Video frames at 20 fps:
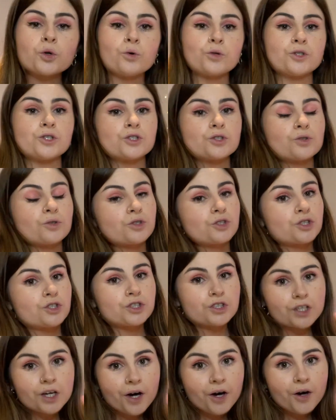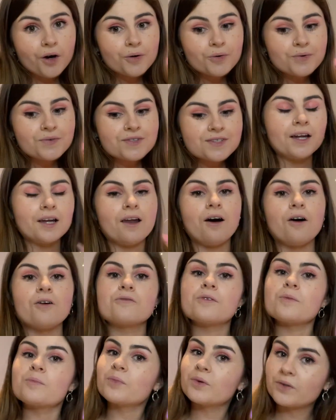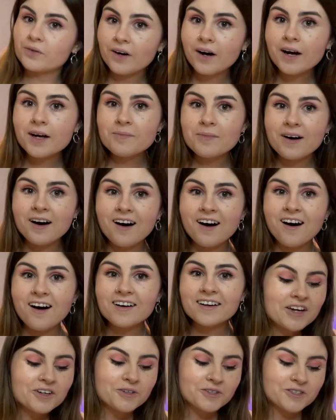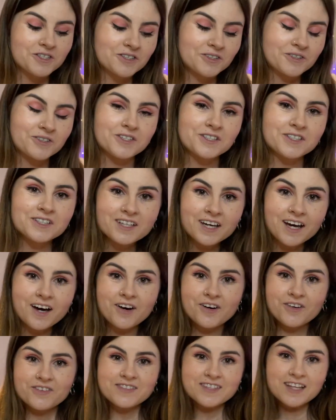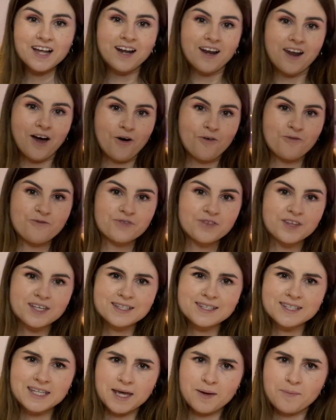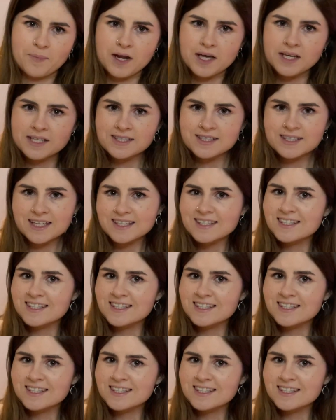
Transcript: Gorgeous, gorgeous girls, love Primark. Gorgeous, gorgeous girls, love the seamless sets.